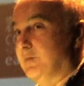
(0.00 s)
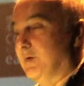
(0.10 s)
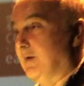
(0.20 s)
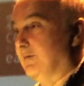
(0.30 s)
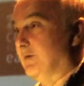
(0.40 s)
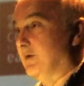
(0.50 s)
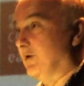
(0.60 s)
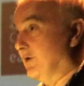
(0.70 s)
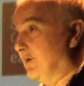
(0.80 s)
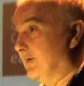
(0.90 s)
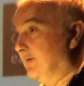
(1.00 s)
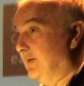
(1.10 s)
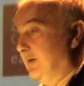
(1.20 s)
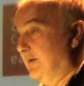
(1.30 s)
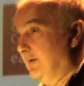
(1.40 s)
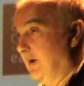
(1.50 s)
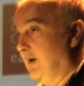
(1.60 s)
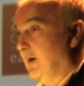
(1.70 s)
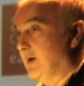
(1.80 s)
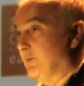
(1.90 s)
to pay for the judges' fees,
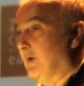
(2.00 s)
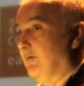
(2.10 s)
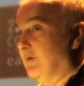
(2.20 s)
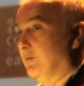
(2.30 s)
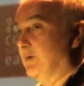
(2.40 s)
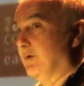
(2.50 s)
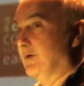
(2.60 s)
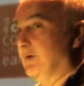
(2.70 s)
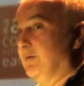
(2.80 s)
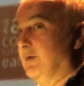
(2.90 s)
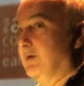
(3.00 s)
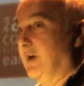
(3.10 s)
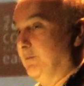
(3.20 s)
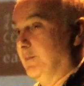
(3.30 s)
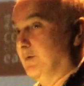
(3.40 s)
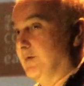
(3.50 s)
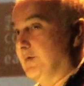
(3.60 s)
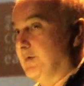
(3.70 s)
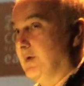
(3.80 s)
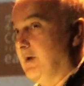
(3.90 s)
to pay for the production of the
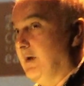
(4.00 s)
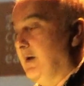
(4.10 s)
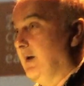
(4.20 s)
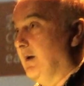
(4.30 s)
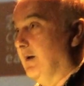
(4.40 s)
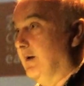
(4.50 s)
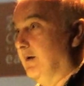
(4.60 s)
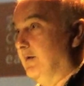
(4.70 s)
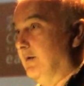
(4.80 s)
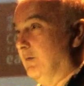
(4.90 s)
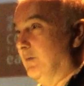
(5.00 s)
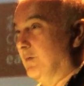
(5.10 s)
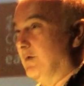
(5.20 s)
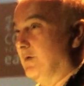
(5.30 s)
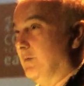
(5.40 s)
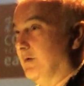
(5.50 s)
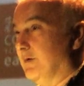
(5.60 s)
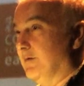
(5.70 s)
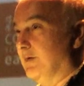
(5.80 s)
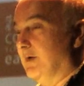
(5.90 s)
chapbooks. I think there were about
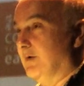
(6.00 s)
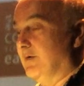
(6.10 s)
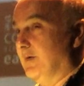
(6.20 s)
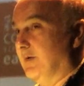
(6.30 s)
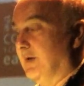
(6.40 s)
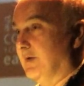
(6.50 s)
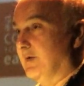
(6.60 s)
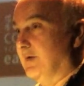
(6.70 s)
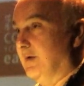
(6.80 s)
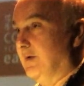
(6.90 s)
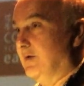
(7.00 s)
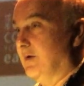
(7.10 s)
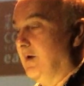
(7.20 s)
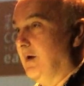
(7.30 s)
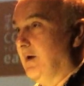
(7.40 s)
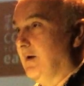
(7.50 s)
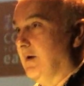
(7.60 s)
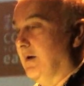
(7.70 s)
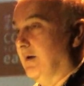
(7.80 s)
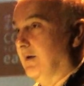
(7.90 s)
200 entries at that stage.
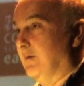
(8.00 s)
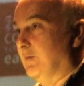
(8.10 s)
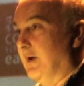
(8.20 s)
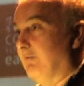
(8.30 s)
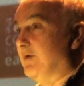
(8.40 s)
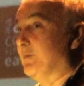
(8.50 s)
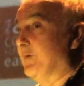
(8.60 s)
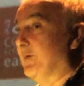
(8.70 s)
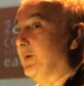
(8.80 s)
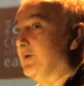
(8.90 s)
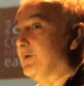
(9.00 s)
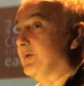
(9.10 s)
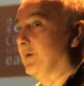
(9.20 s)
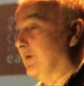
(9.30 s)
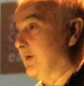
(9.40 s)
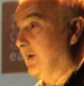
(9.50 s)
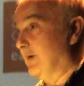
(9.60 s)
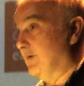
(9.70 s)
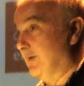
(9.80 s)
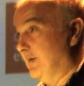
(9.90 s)
We averaged about 330
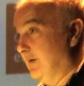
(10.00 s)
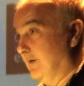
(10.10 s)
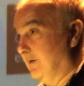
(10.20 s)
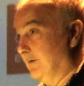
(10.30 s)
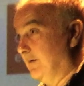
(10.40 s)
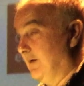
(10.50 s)
entries a year.